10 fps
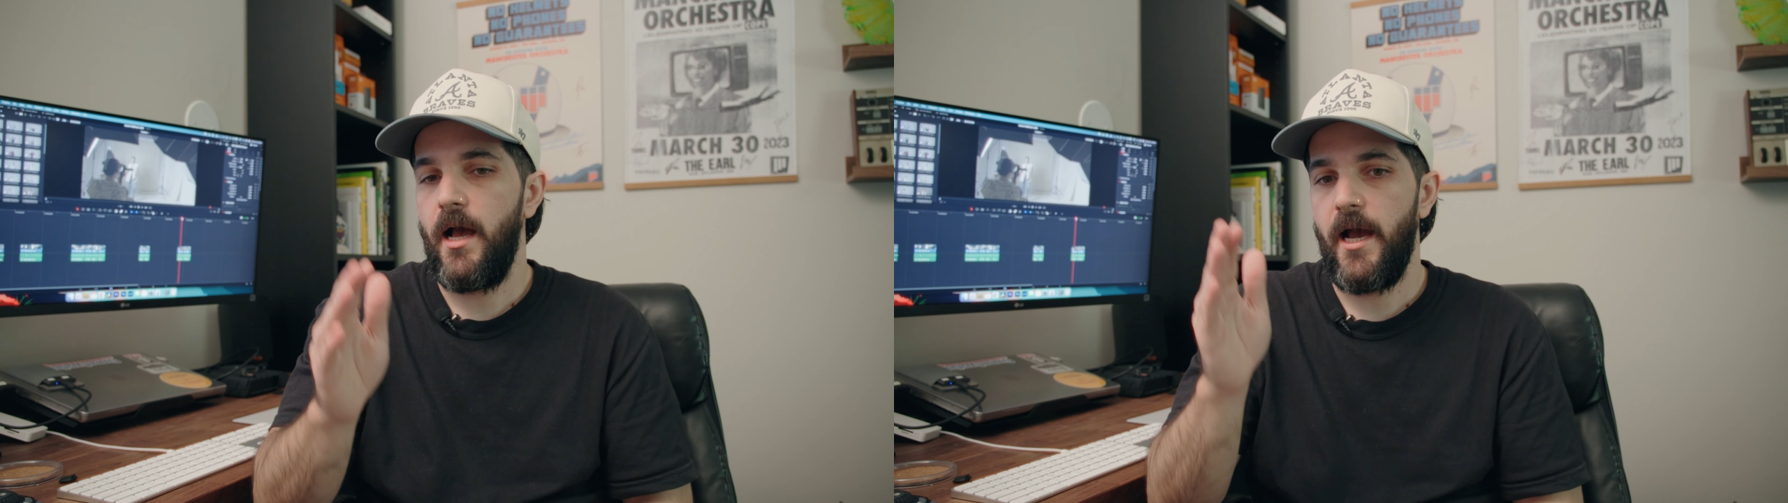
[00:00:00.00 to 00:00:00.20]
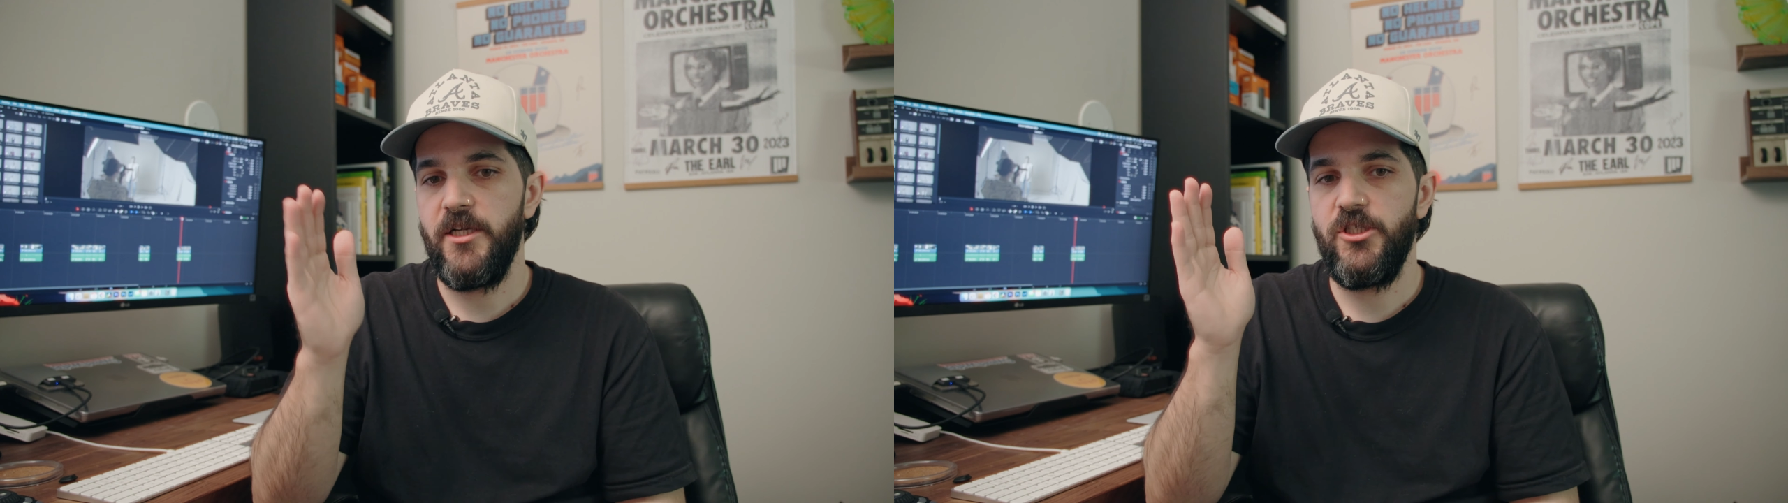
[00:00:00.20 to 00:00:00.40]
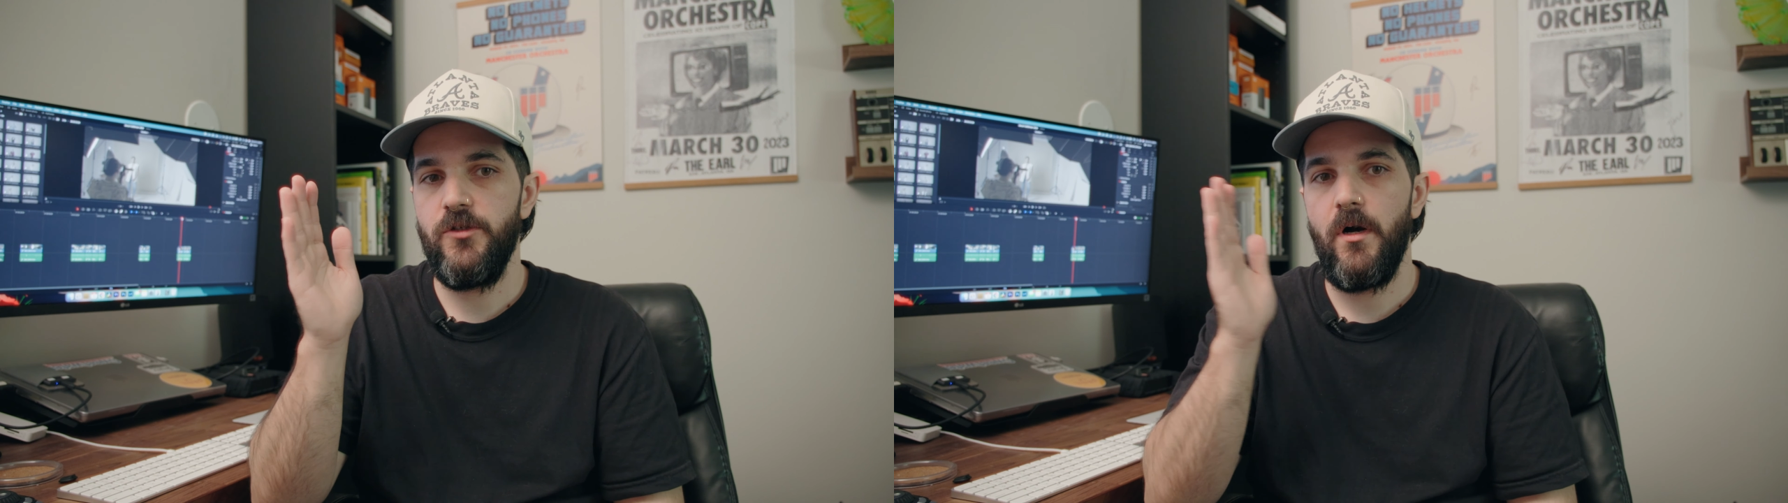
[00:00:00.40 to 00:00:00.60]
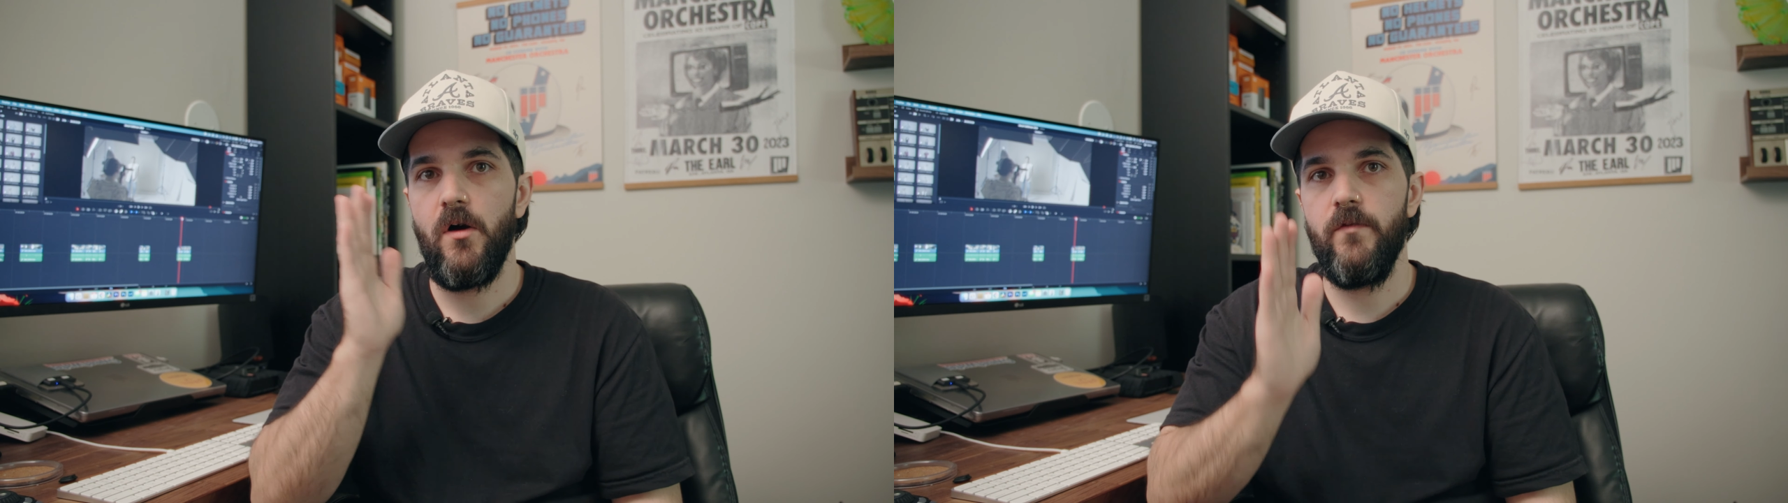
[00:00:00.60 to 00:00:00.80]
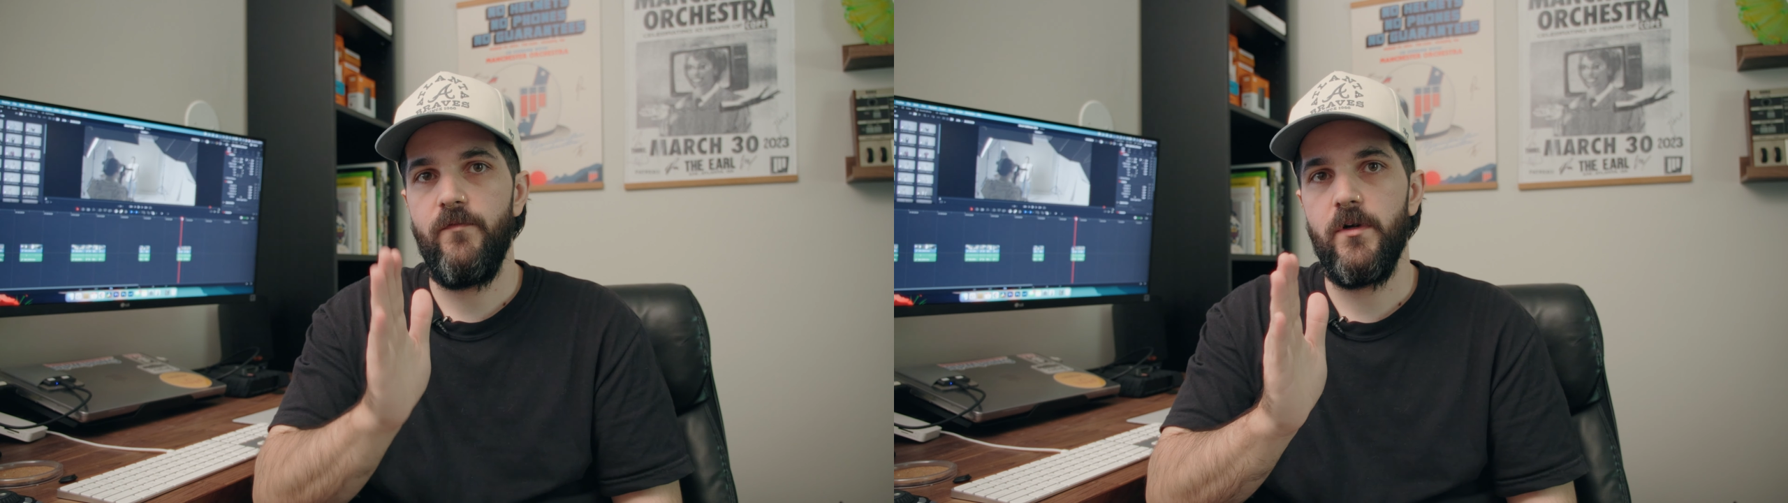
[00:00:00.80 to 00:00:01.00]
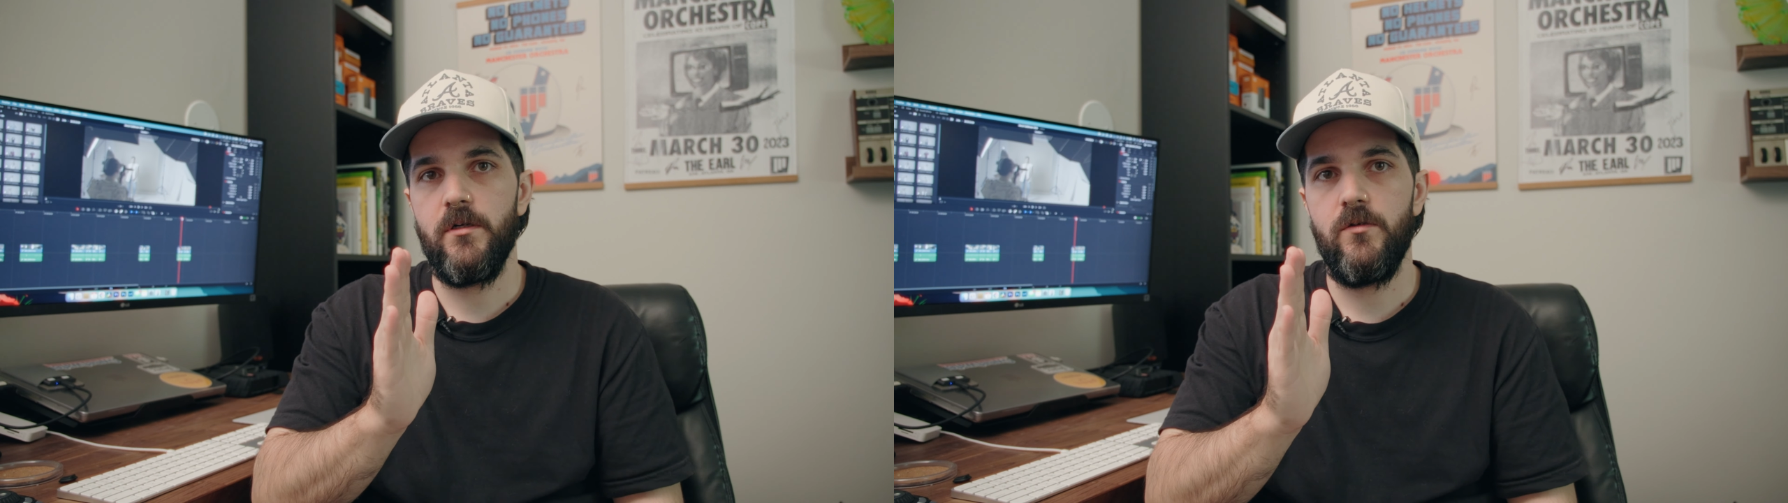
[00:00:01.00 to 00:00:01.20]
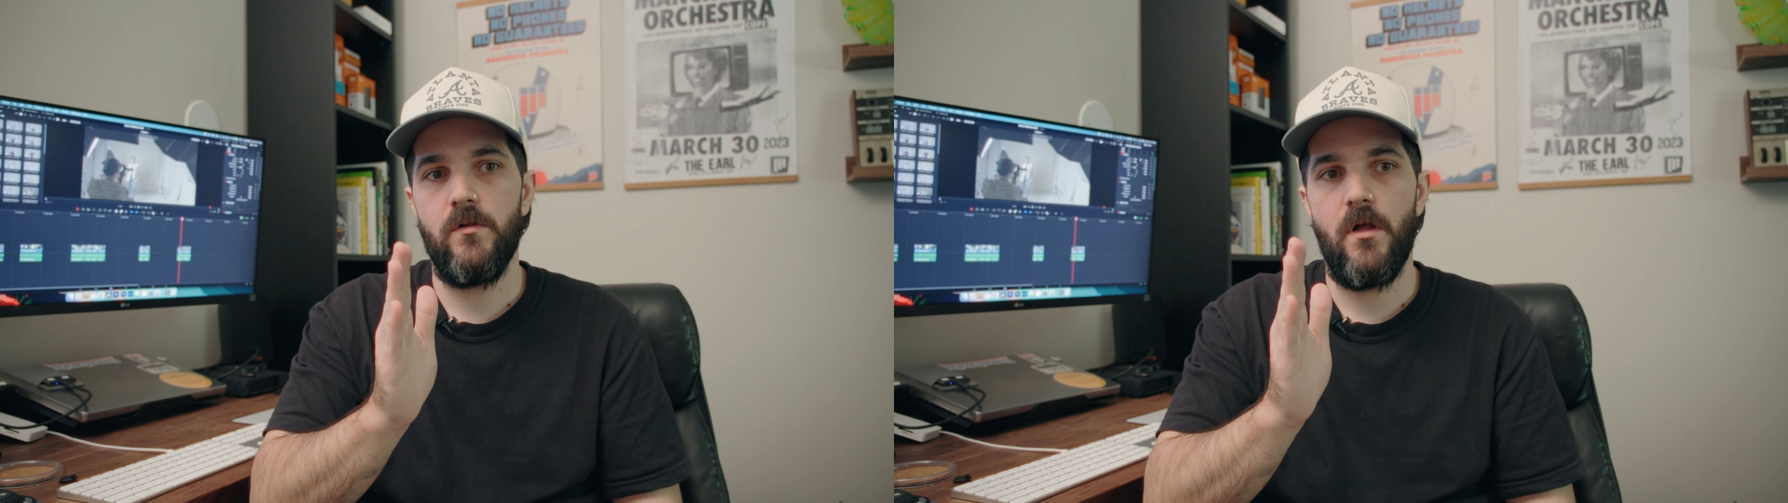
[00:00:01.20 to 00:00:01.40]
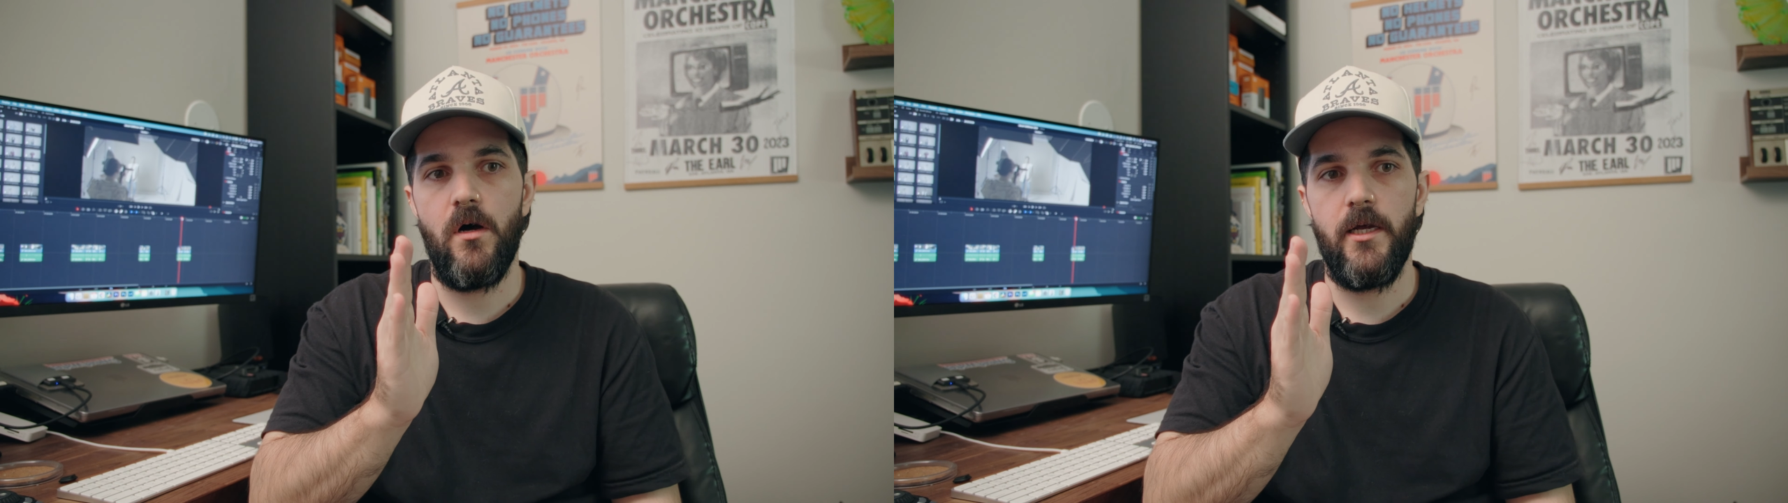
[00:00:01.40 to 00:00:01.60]
I shoot all the
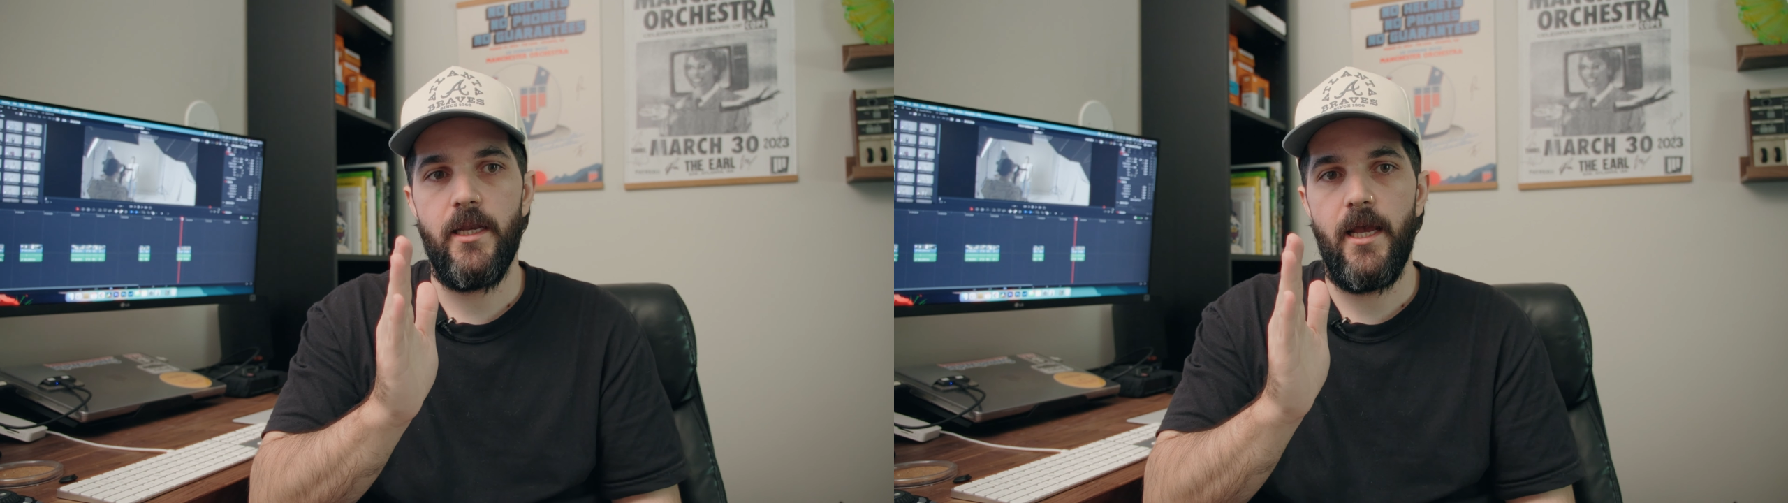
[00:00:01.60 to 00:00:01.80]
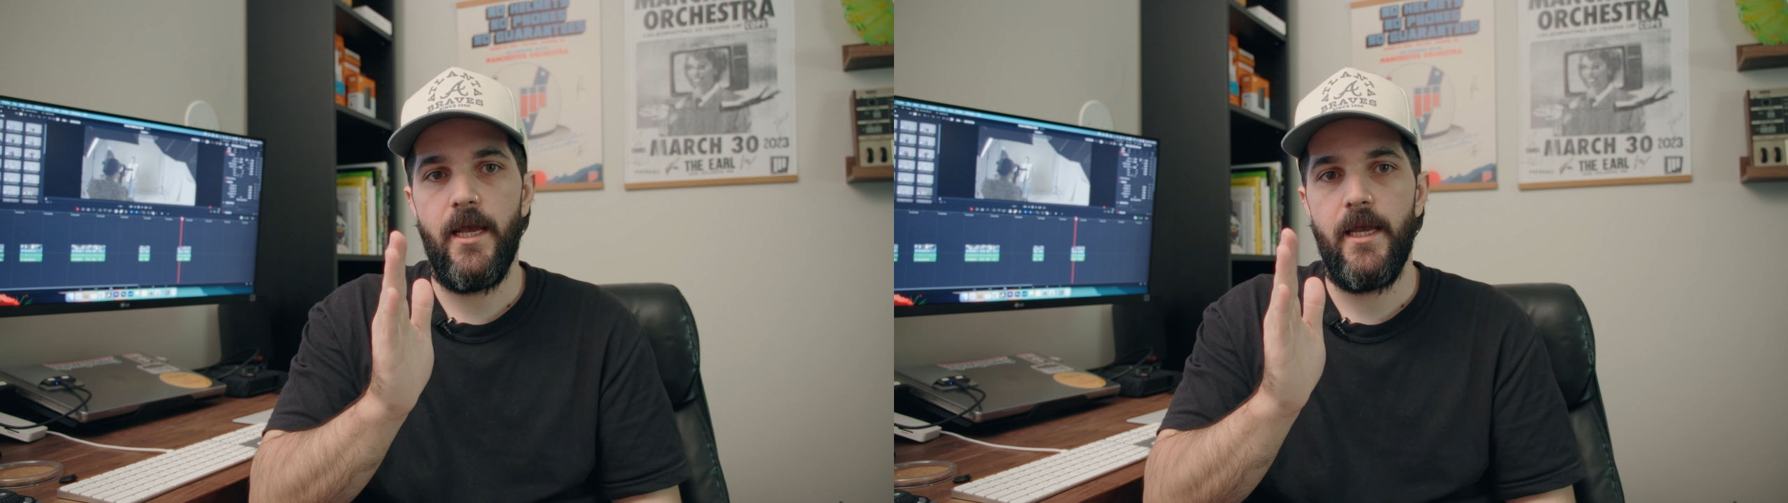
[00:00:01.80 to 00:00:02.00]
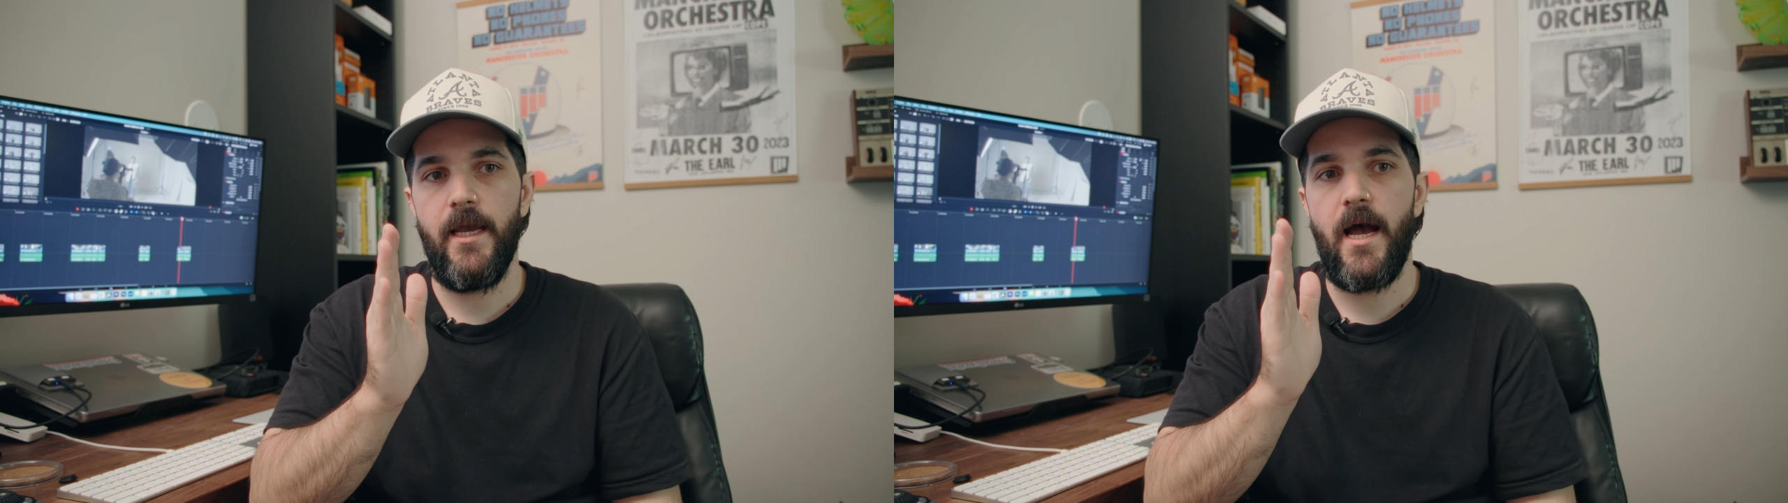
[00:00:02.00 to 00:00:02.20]
vertical on a